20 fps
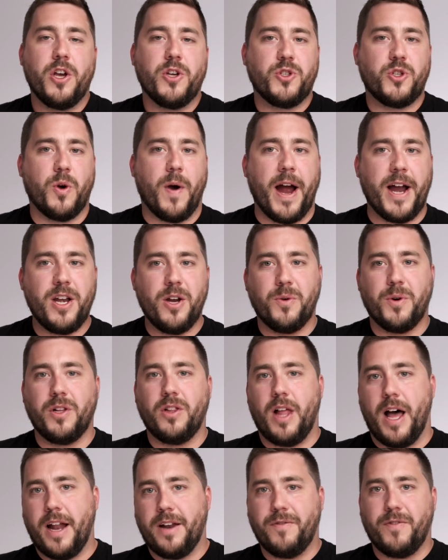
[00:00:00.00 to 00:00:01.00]
So I know a
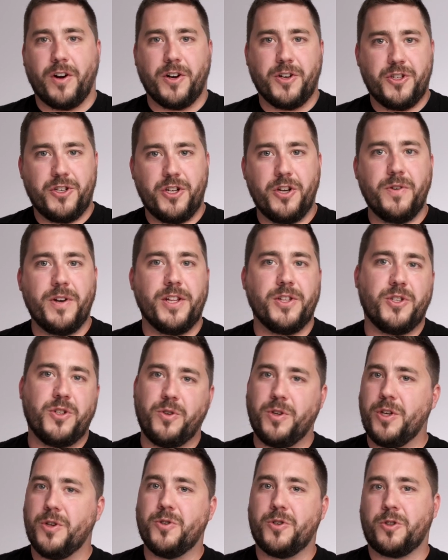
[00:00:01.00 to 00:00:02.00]
lot of our students who
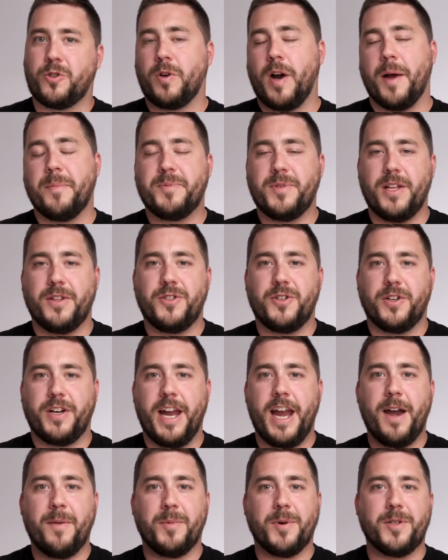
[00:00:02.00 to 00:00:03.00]
use crop sensor
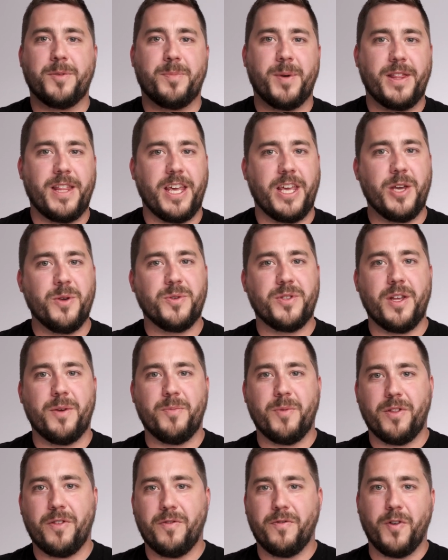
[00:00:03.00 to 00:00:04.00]
cameras, but they use them
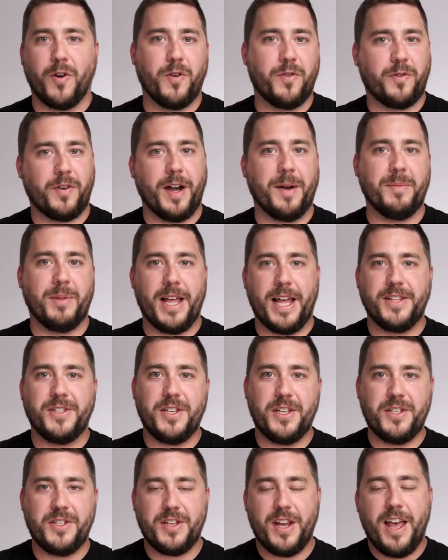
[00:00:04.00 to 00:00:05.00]
with full frame
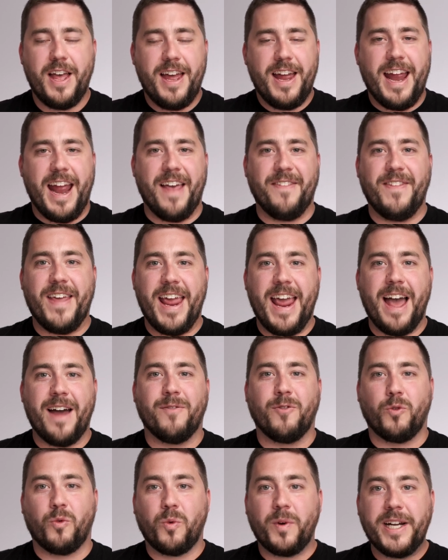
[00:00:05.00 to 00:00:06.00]
lenses, and they
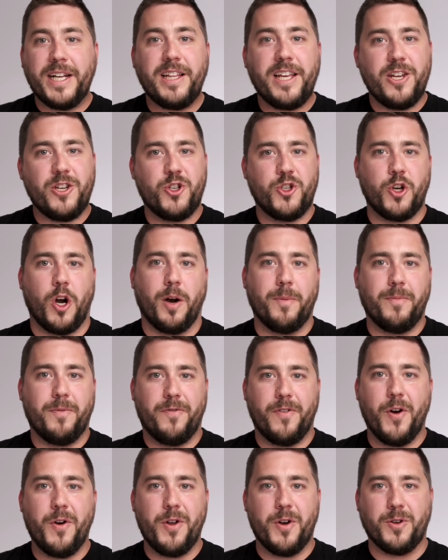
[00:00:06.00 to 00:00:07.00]
have really sharp
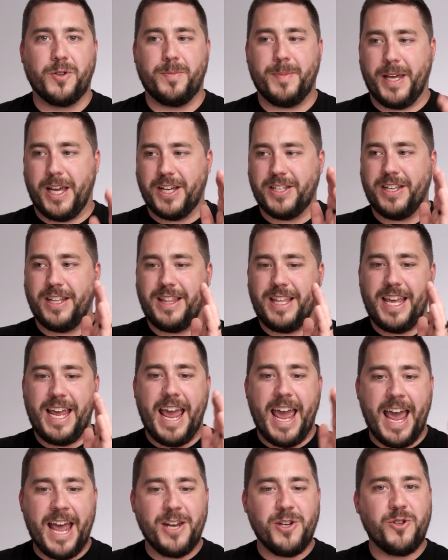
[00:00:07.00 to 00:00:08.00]
photos because at the
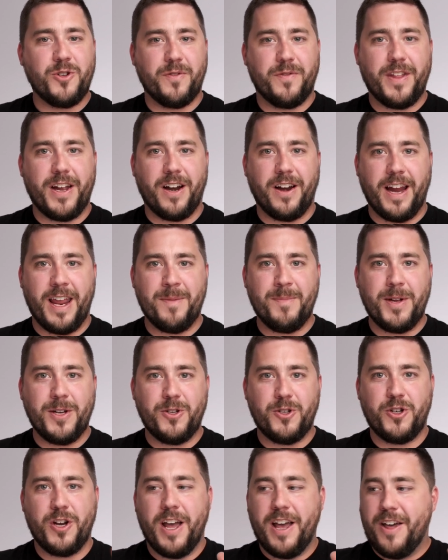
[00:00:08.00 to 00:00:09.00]
edge of their
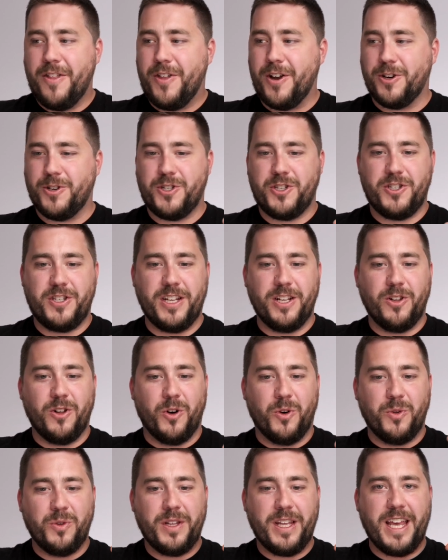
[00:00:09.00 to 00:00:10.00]
image, they're still
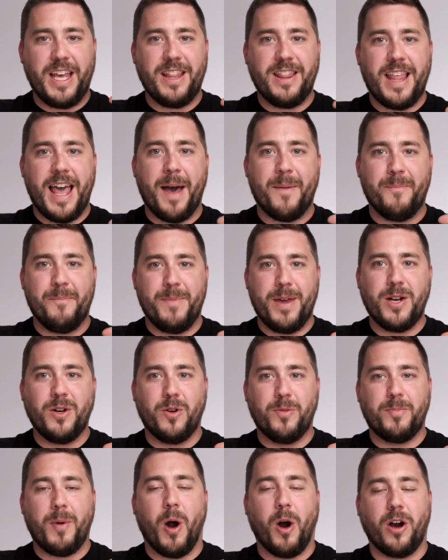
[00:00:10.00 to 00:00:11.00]
only in that
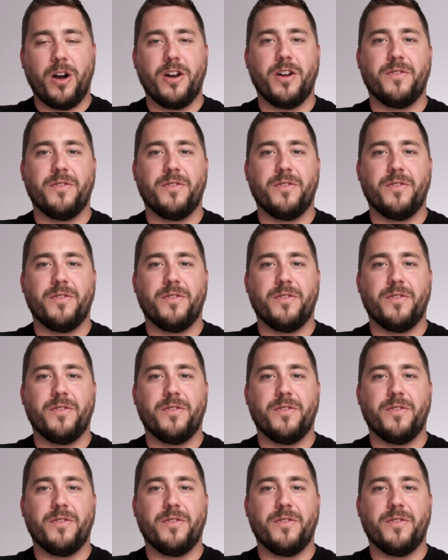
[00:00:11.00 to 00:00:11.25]
middle part